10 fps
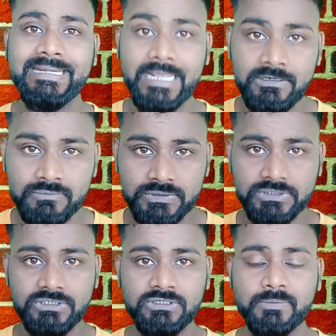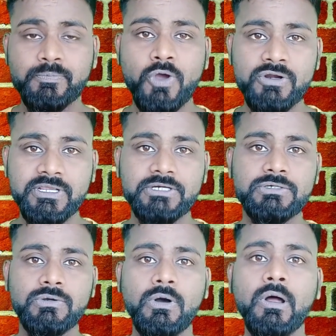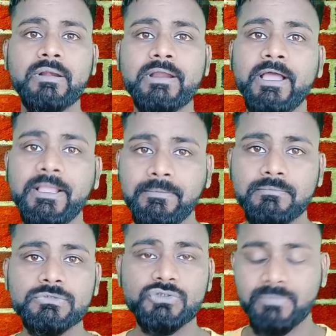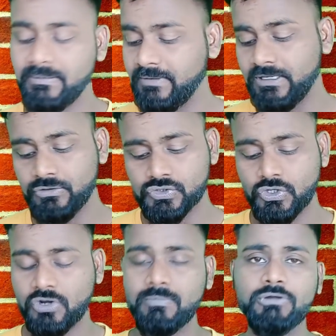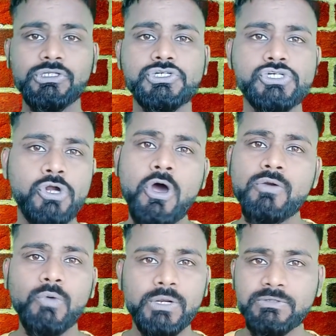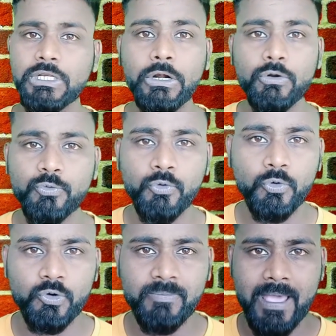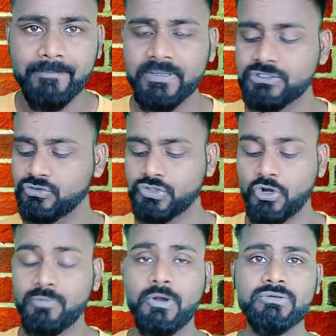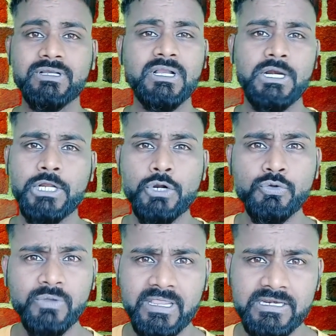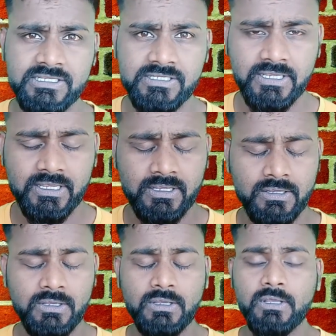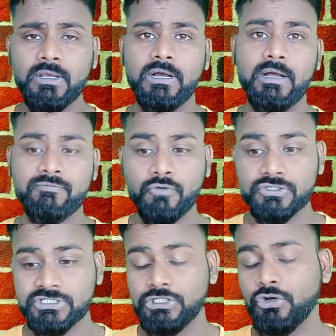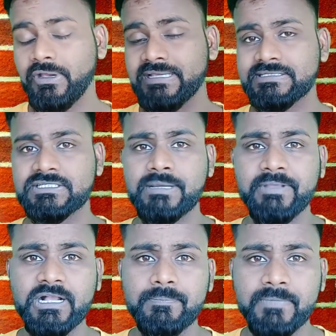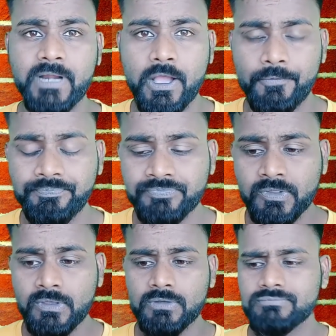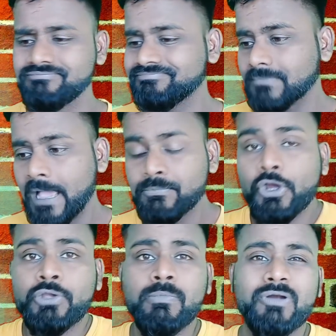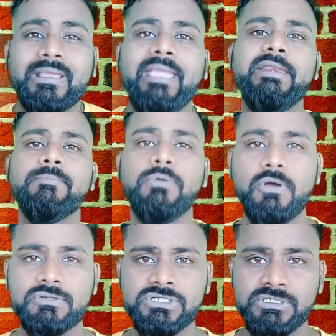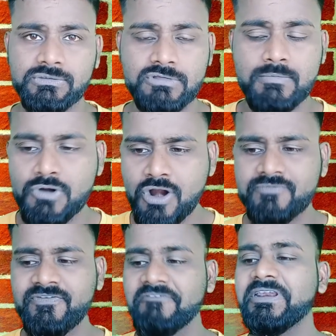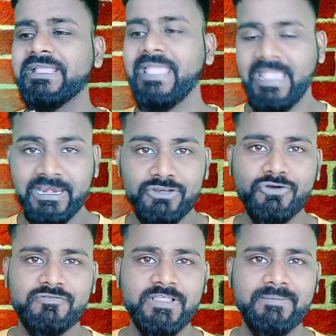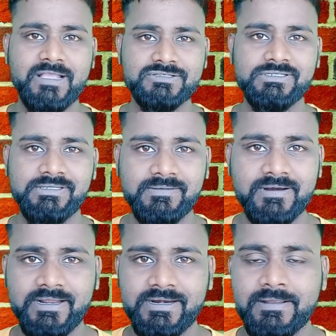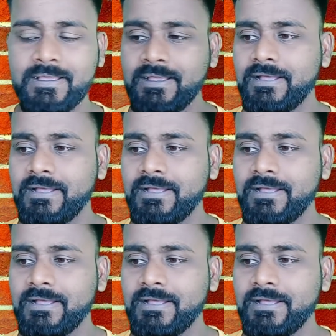deliver the product on time, so maybe you talk about the Tron, whatever the roadmap is, you talk about the Cardano, ADA, of course, EOS is coming up now. I'm talking about any blockchain, so I'm not favoring any of them actually, right?